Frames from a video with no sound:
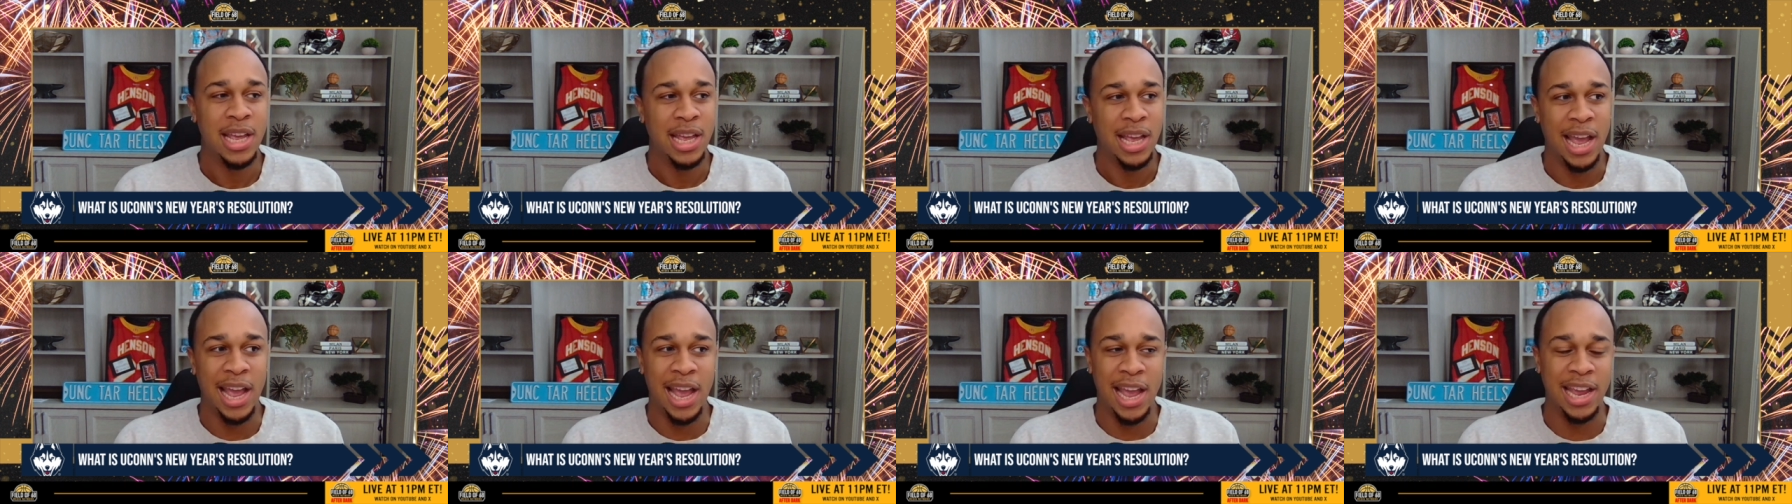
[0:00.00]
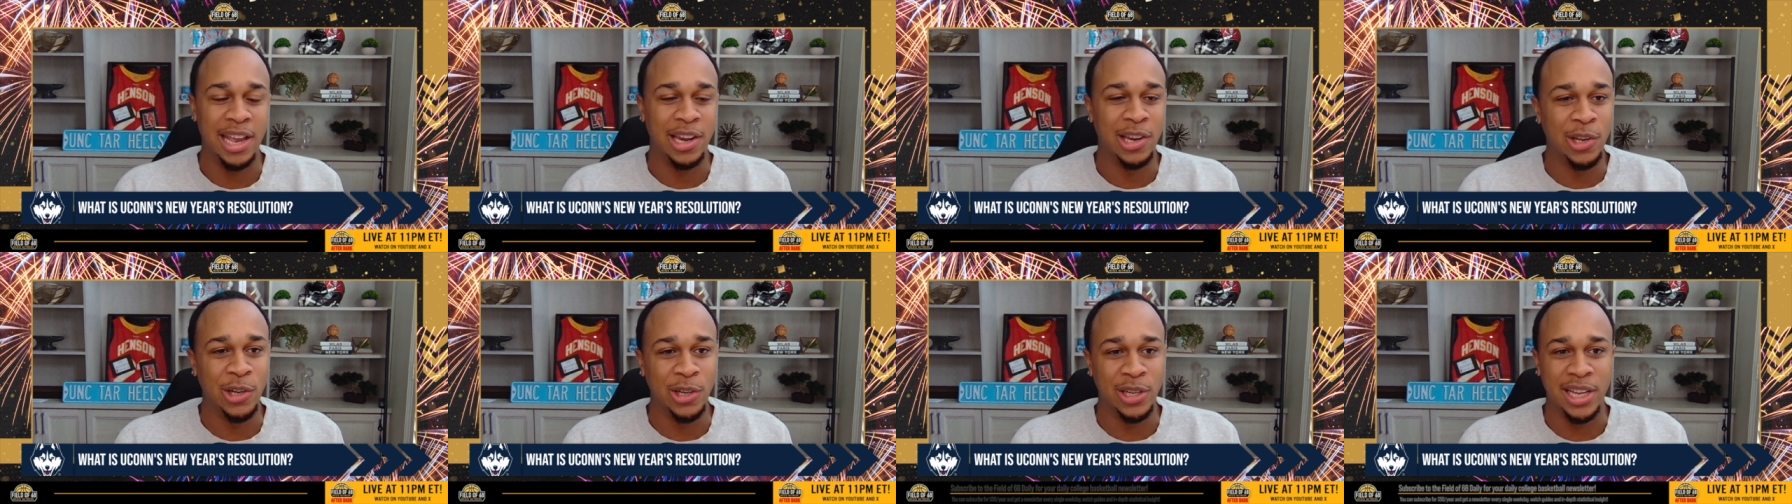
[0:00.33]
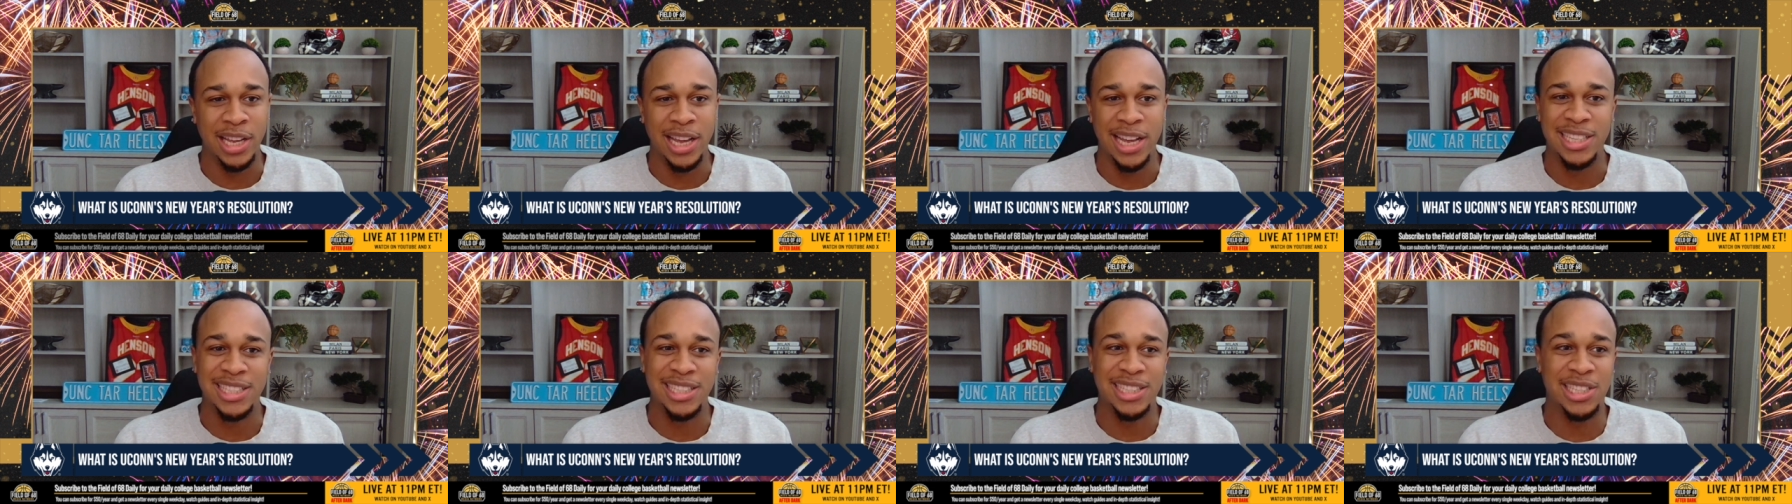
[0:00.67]
Hey, look,
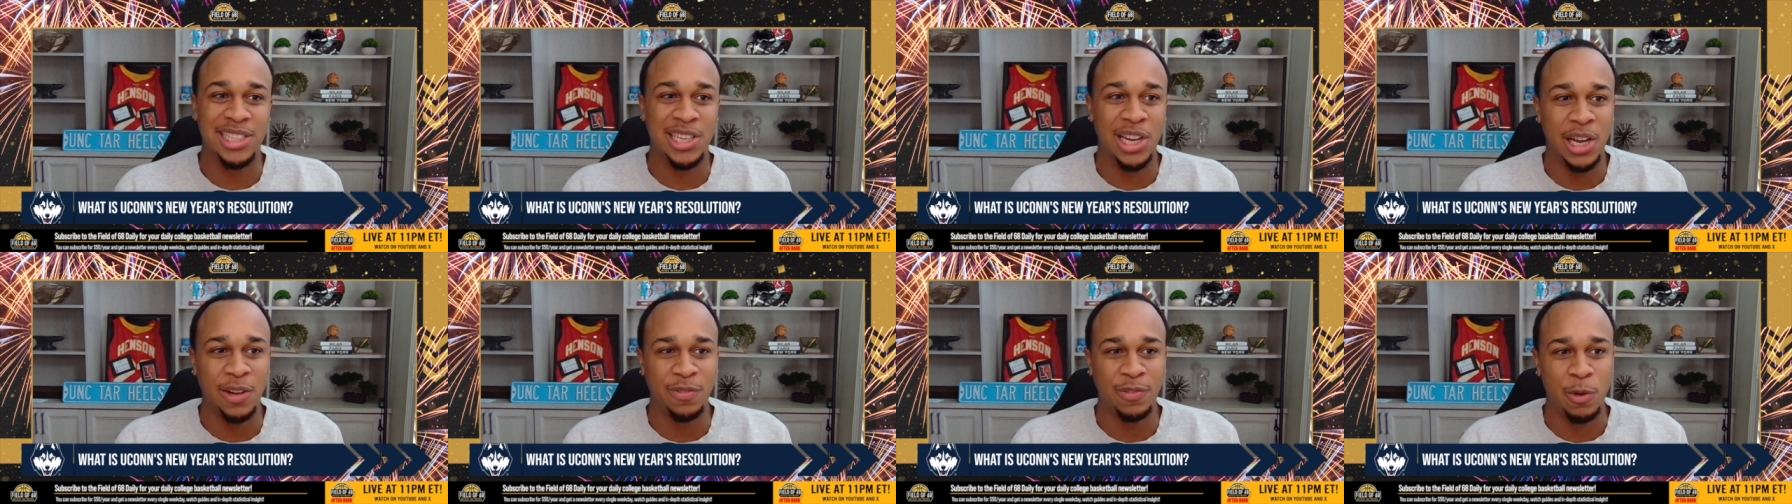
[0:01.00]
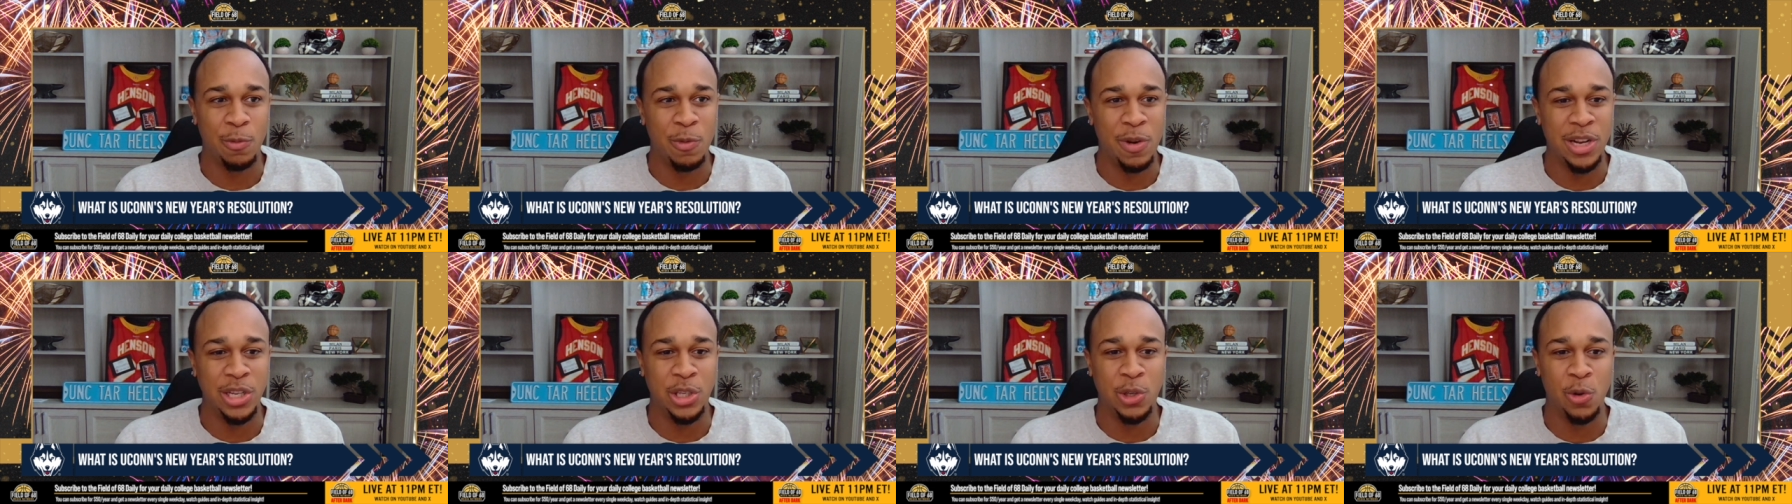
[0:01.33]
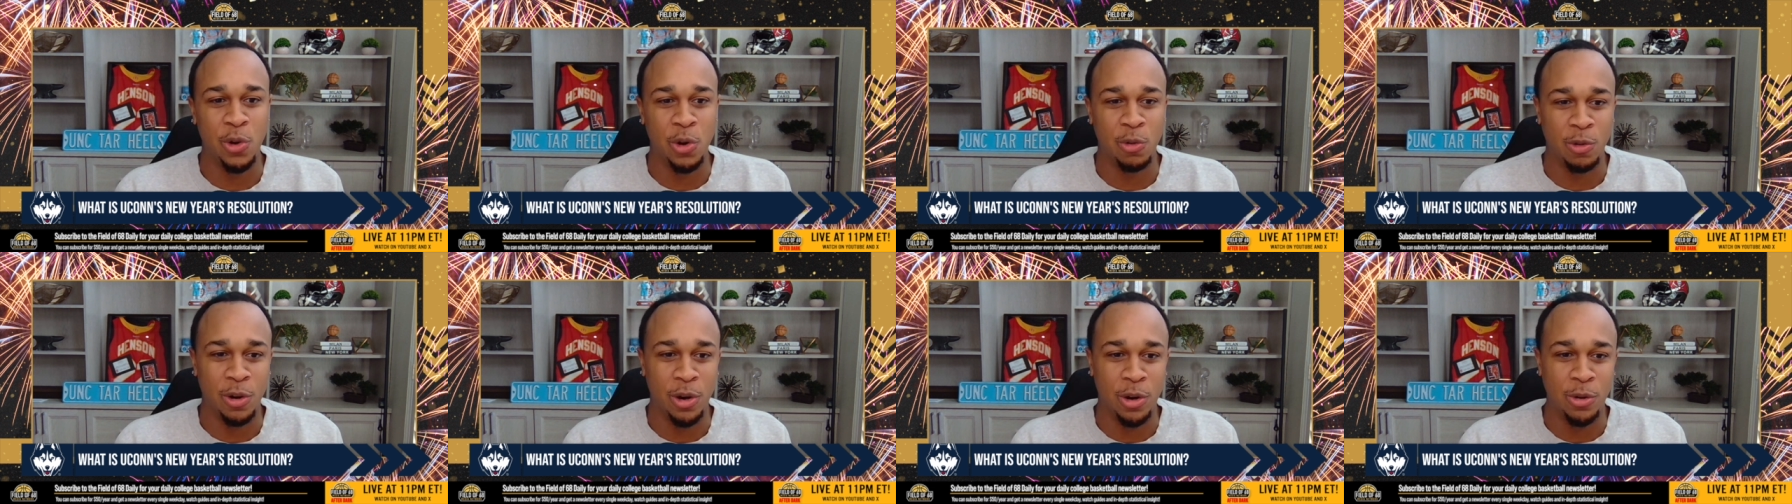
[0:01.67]
it's tough to win two
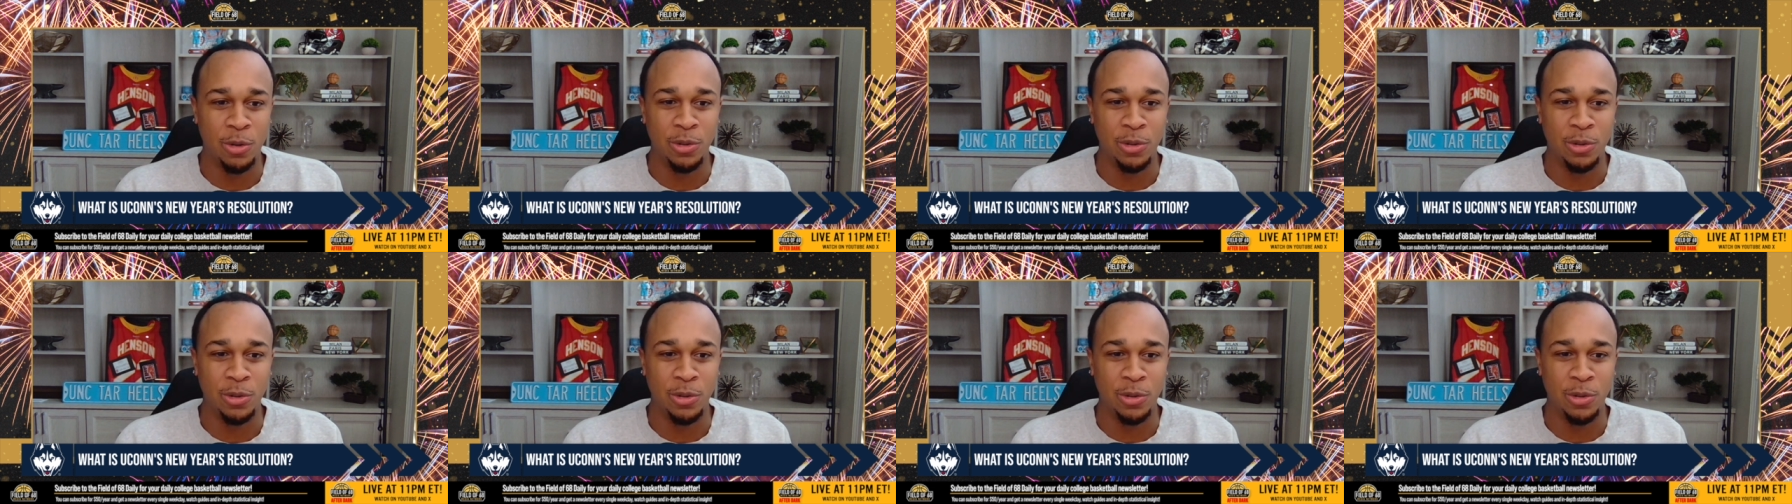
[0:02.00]
in a row.